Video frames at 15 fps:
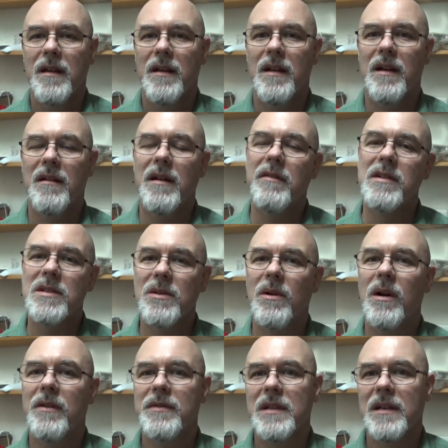Now, every so
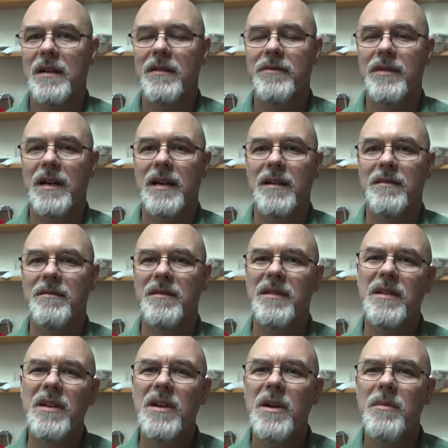often I'll find
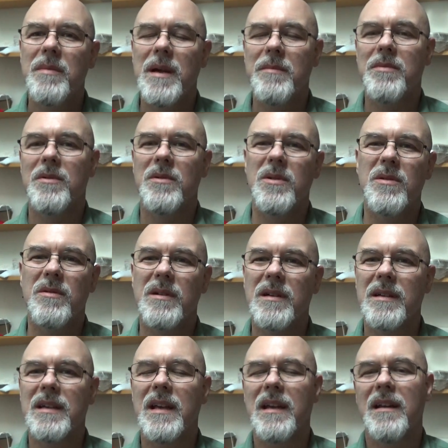people who
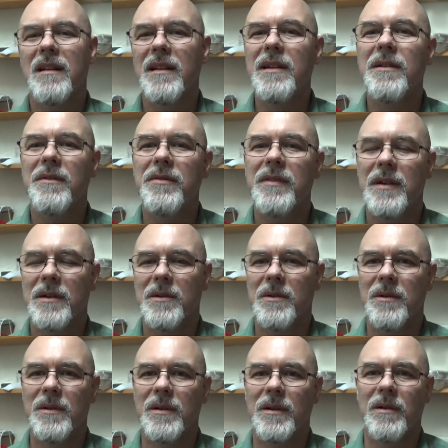are getting a little
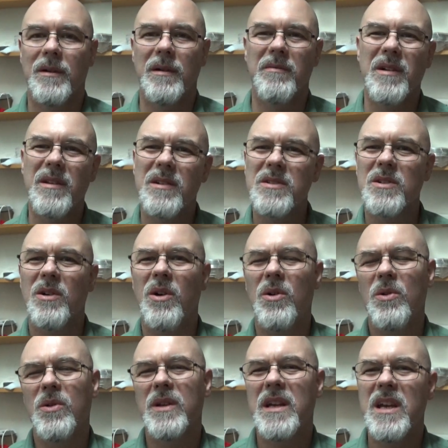fickle. They're going, well, there's a
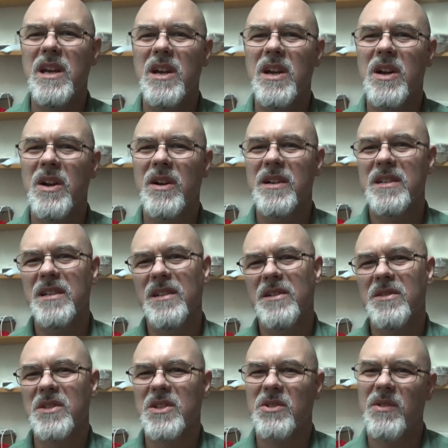hole here, it's a
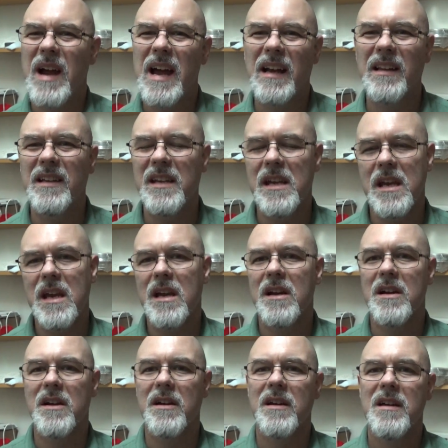little scraggly
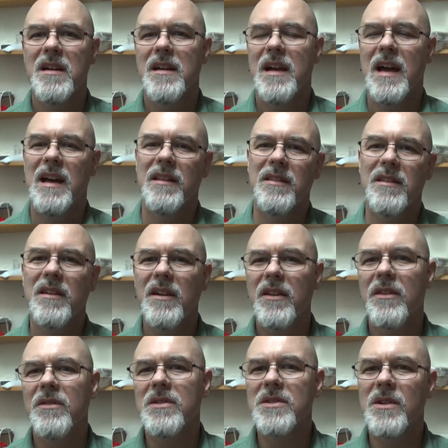here, and
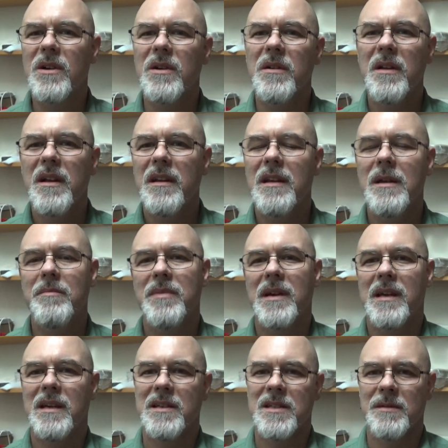they'll start
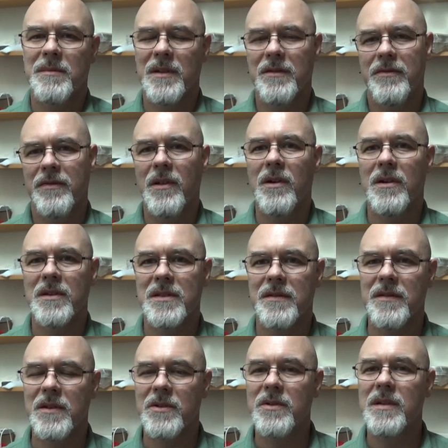nitpicking some of the flaws
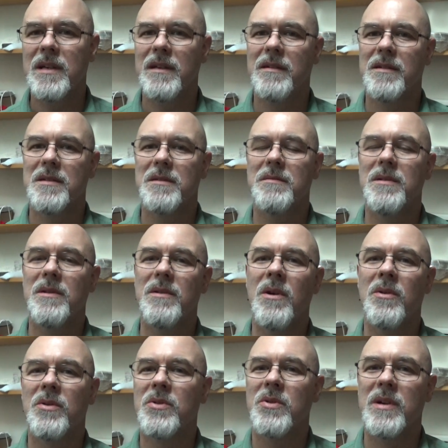of the tree because
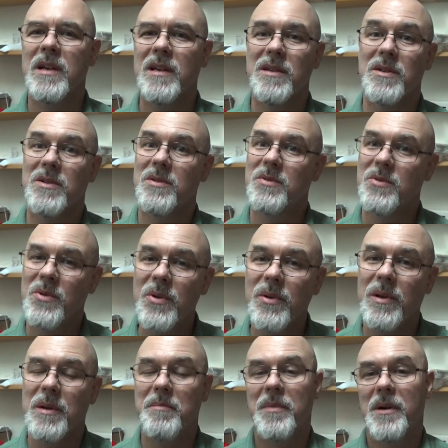no tree is
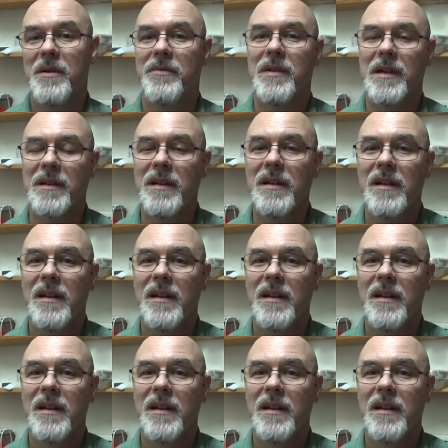truly perfect.